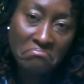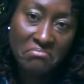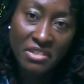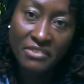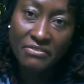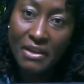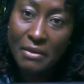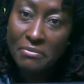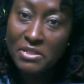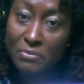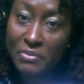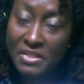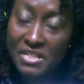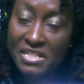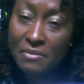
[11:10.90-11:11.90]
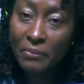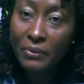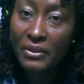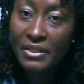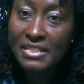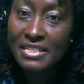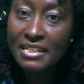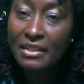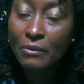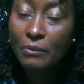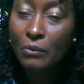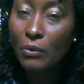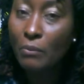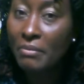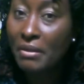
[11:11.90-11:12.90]
if I'm super disappointed, it
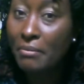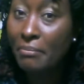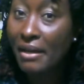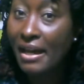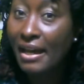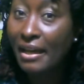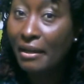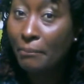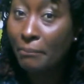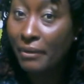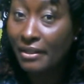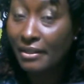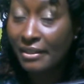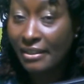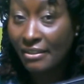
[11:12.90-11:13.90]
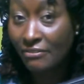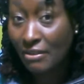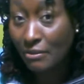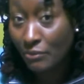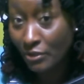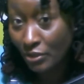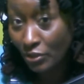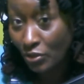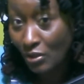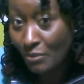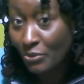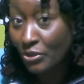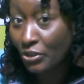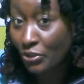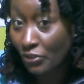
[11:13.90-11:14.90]
won't be bad, but if I'm gonna
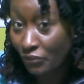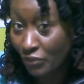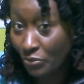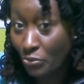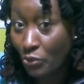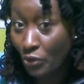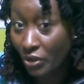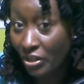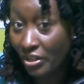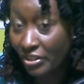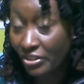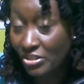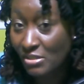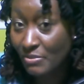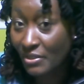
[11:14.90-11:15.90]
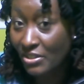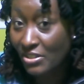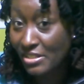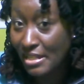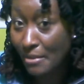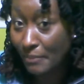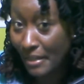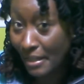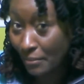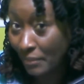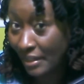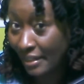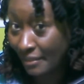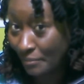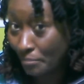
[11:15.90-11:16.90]
go for more colors, because I'm like
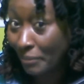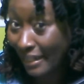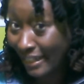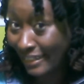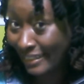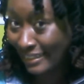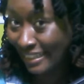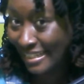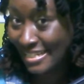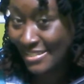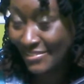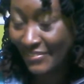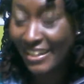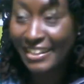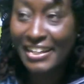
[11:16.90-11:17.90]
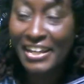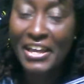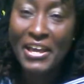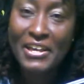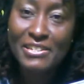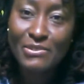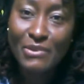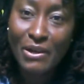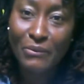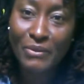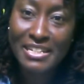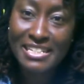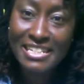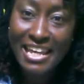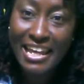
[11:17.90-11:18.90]
buying this, right? So I
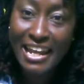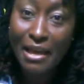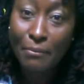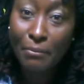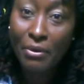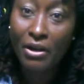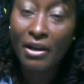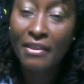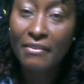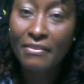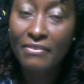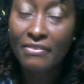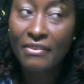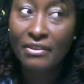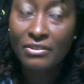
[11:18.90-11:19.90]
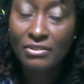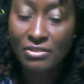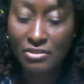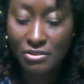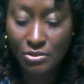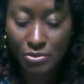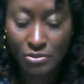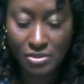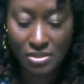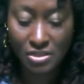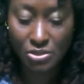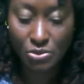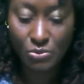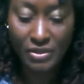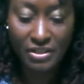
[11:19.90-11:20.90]
went and I bought the, is
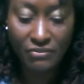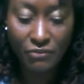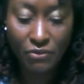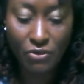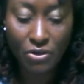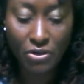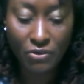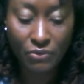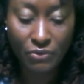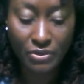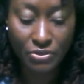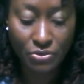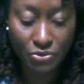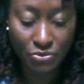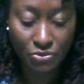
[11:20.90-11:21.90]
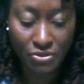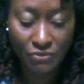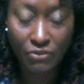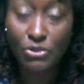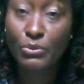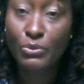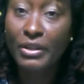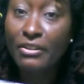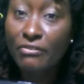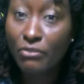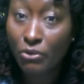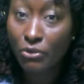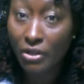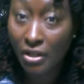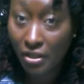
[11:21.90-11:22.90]
it 24? 1, 2, 3, 4,
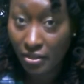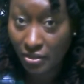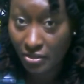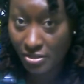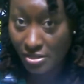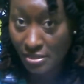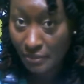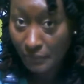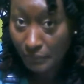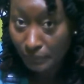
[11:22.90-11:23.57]
24 colors.